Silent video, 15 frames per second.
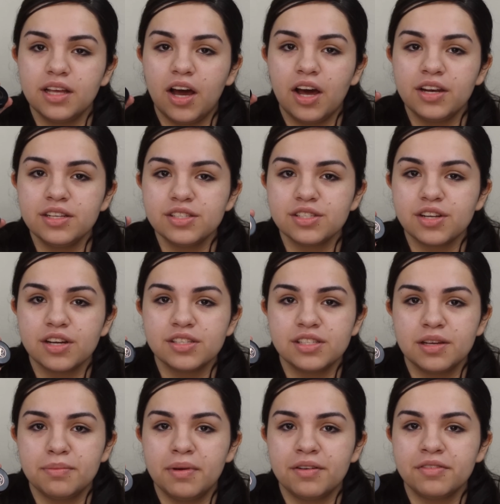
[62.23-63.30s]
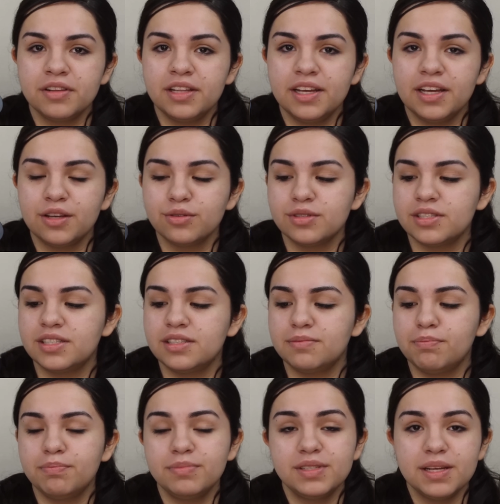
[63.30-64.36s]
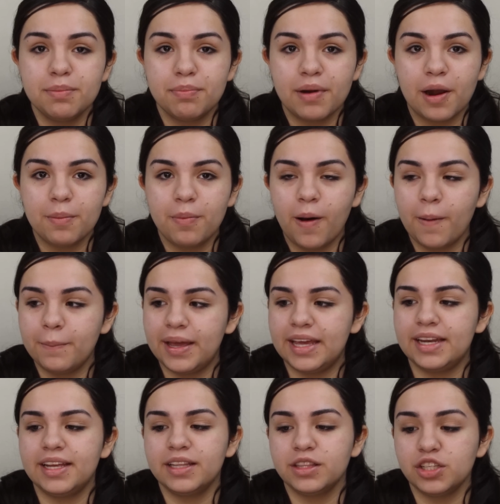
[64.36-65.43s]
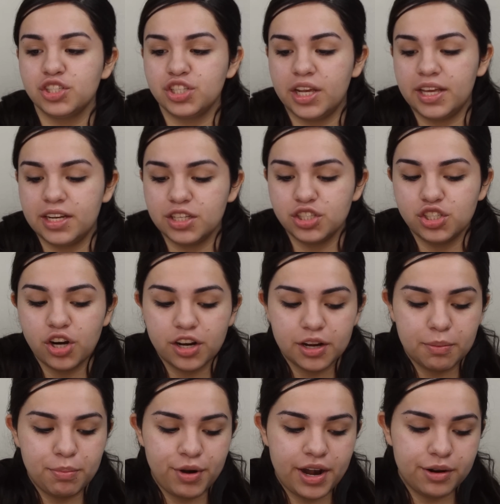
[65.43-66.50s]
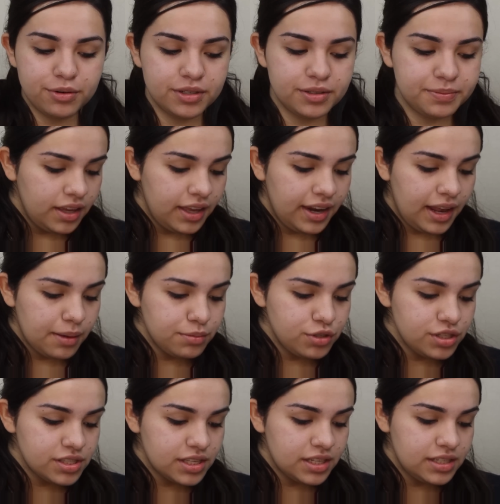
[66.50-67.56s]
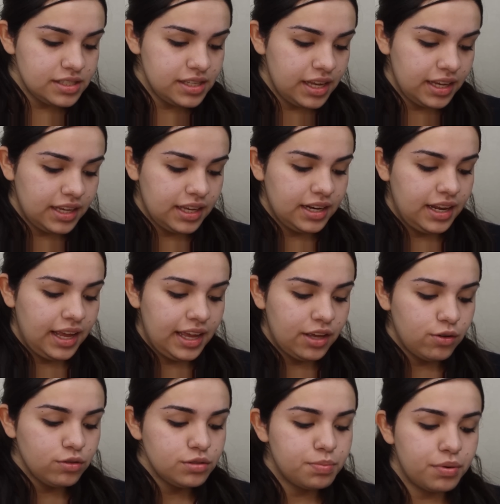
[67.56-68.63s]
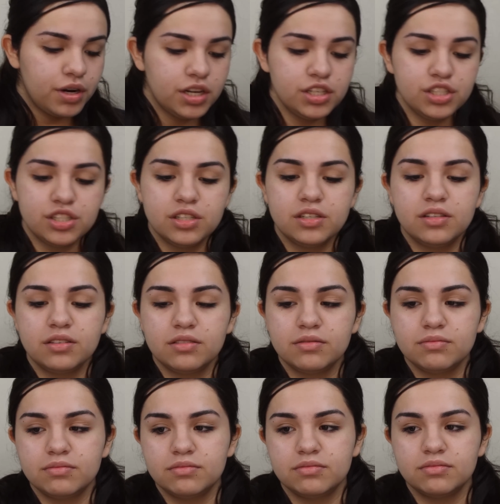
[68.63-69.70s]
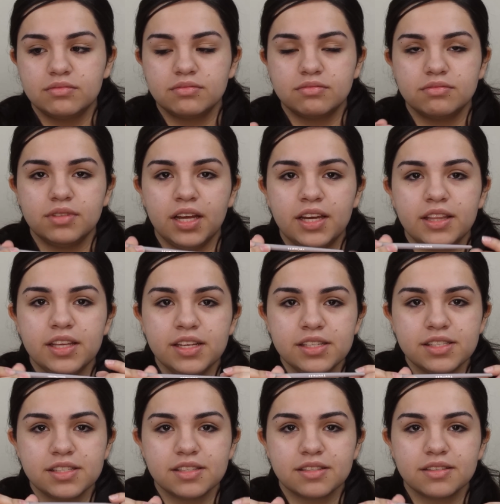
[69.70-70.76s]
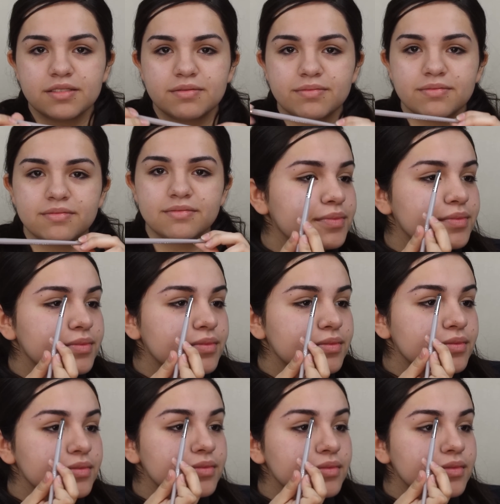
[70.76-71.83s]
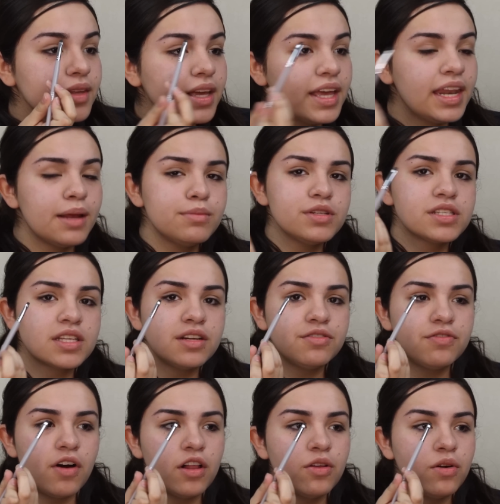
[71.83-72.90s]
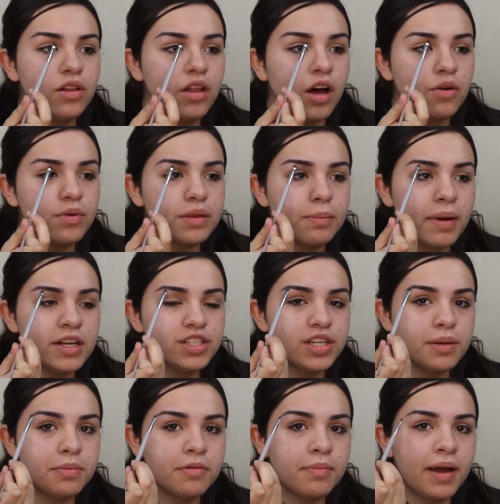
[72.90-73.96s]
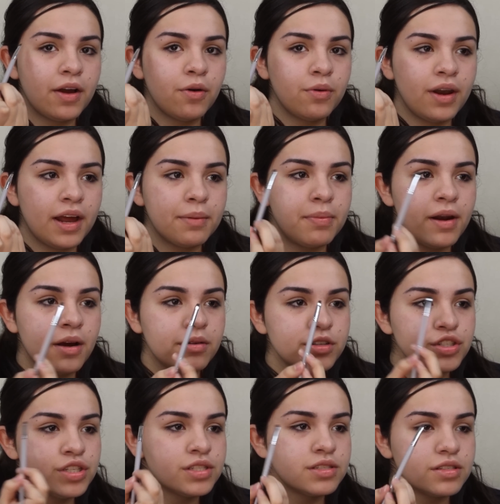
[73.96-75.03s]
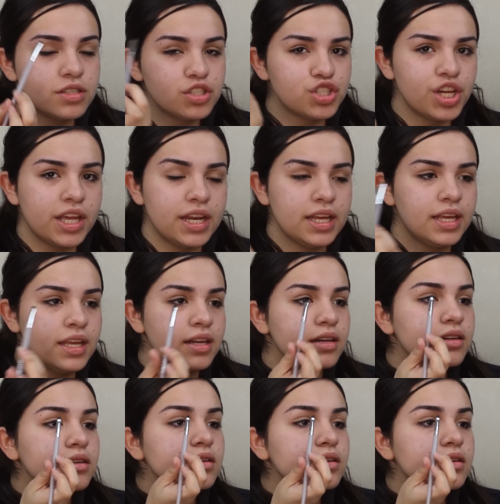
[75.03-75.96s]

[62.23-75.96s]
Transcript: the Anastasia Beverly Hills Dipbrow Pomade in the shade Dark Brown. And I'm just gonna take an angled brush, like this, and I'm just gonna follow along with my shape of my own eyebrow and just shade it in.